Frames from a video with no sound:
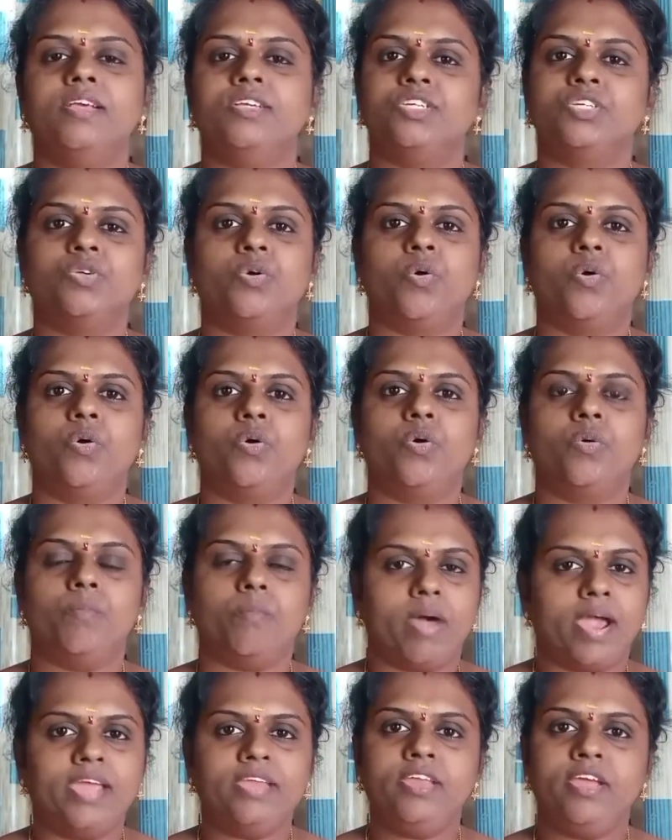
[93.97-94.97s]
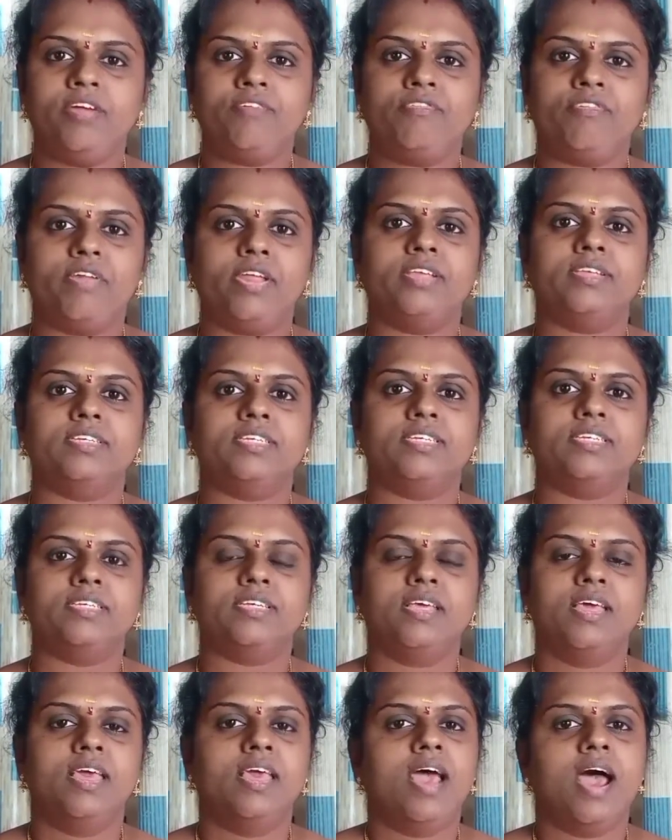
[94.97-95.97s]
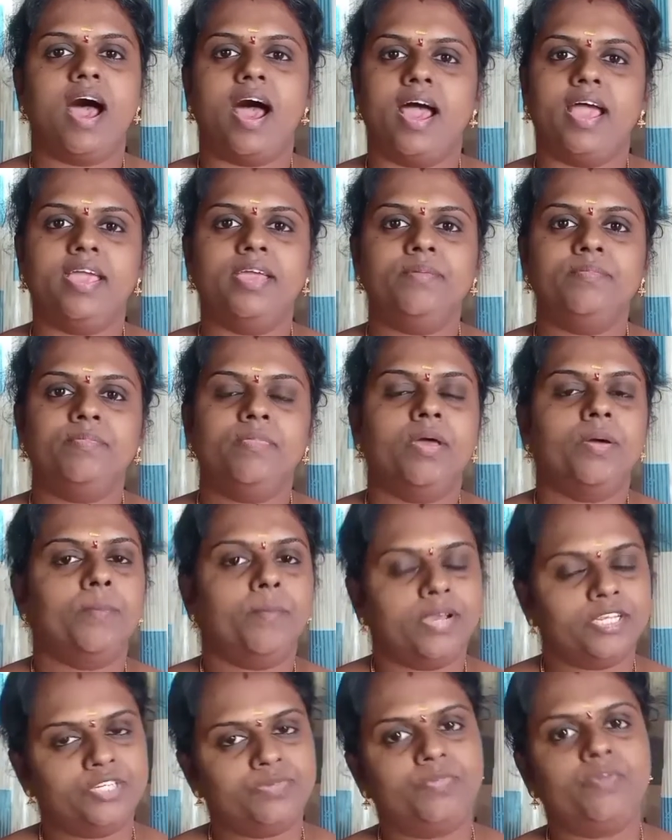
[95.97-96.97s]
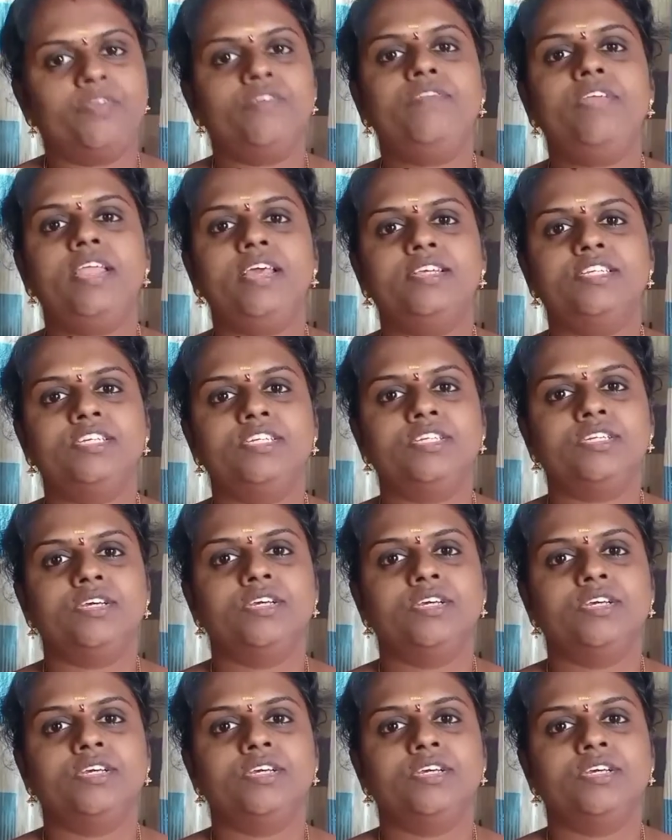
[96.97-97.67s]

So, my dear friends, I am much privileged